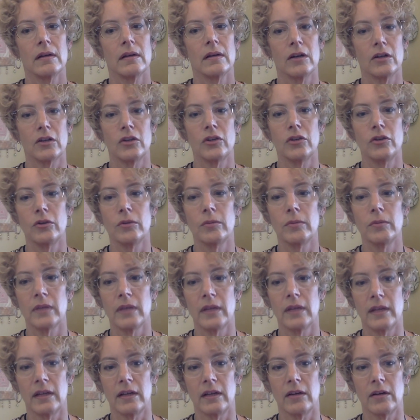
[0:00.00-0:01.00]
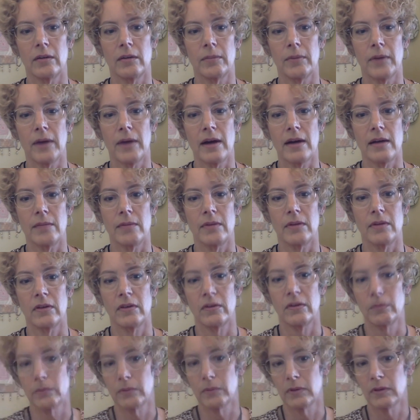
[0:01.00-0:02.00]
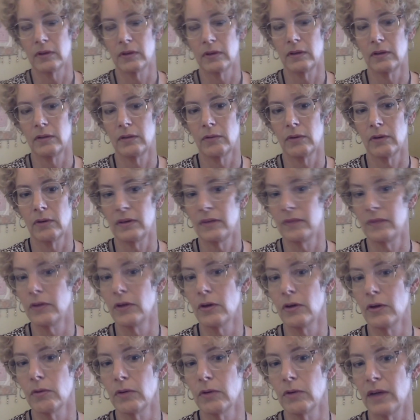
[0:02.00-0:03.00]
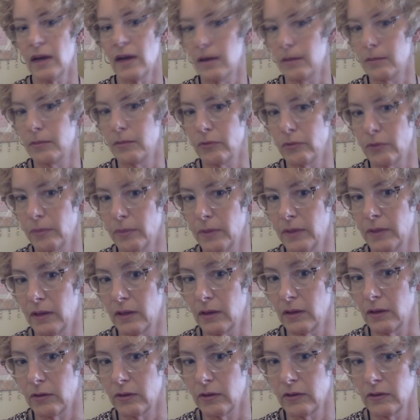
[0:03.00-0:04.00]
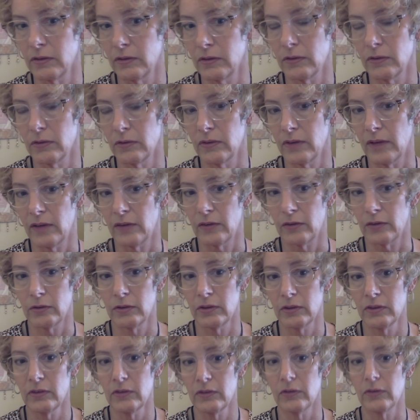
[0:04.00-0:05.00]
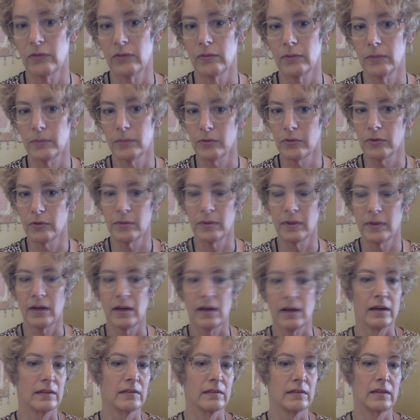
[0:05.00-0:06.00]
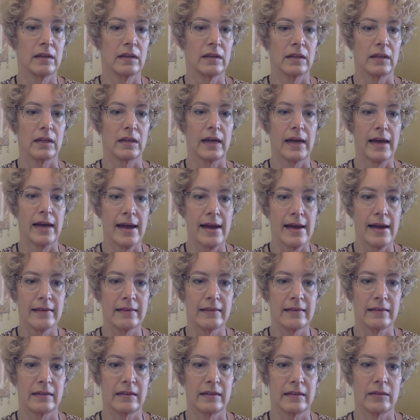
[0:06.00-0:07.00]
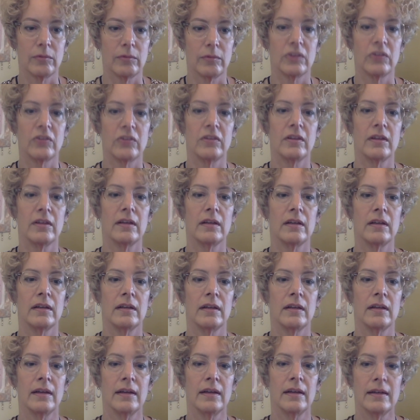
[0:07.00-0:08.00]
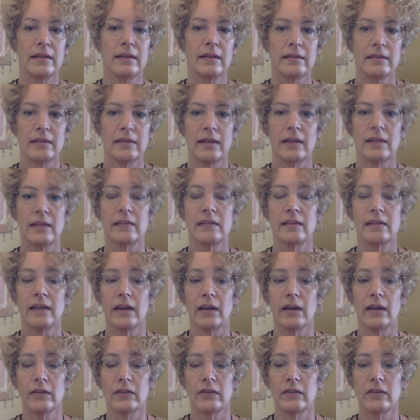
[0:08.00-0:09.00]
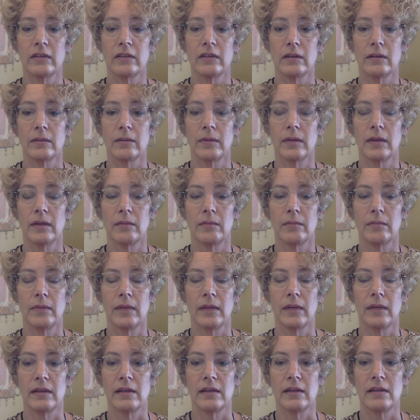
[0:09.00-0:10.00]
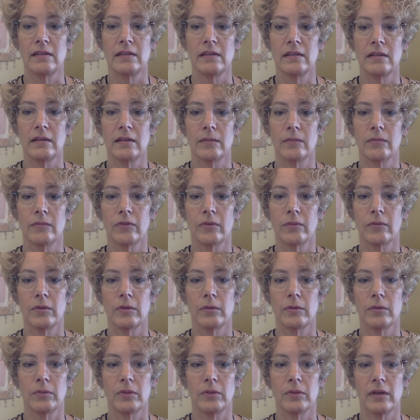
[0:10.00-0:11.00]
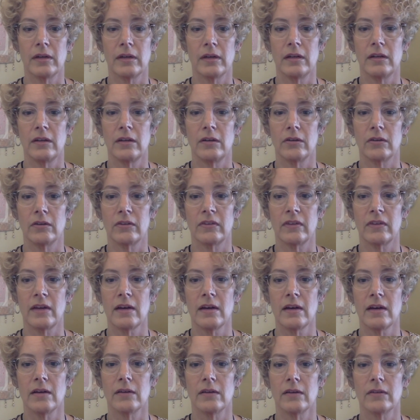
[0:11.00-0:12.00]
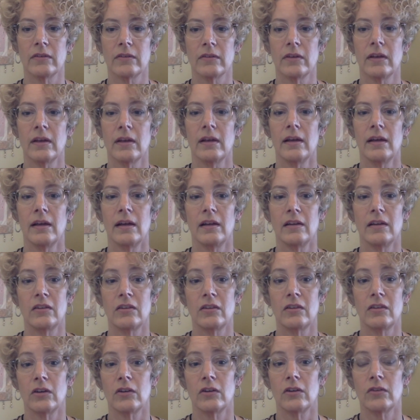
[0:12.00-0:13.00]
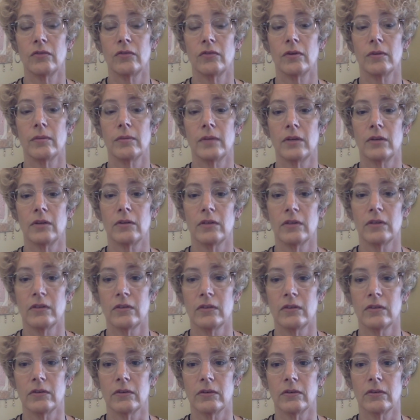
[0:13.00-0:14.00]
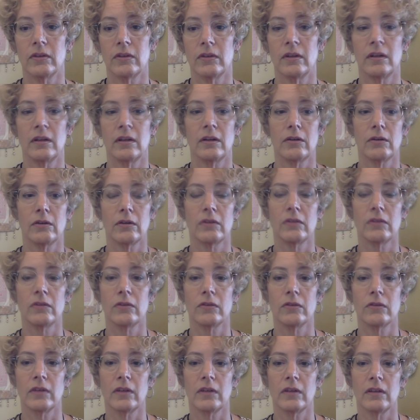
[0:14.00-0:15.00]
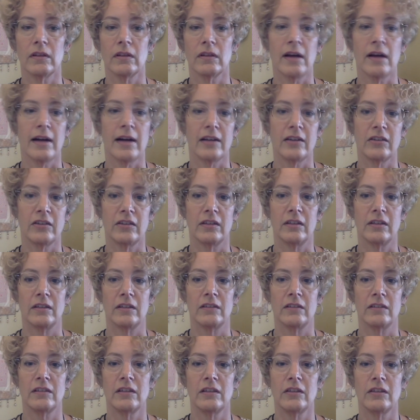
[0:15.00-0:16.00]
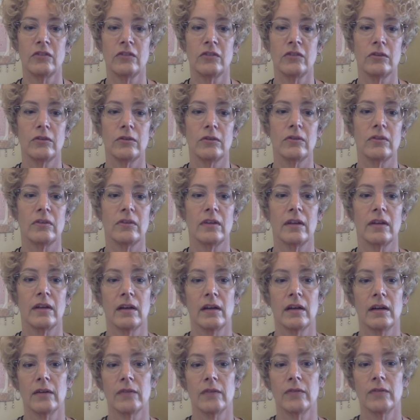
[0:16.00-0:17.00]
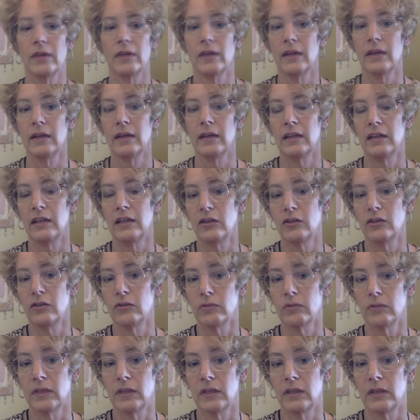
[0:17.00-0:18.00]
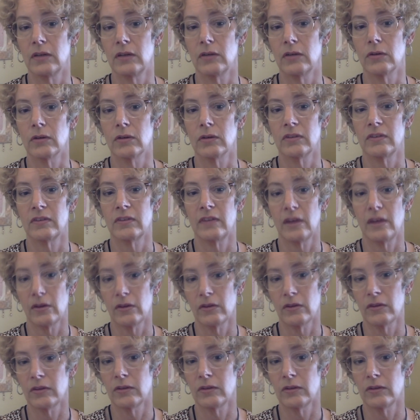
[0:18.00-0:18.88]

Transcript: accumulating in our body because even though we're not absorbing the crystals as crystals, we're absorbing oxalic acid, which then takes calcium and magnesium from your blood and your cells and starts forming crystals. And then the crystals get lodged in these tissues that have injury or cells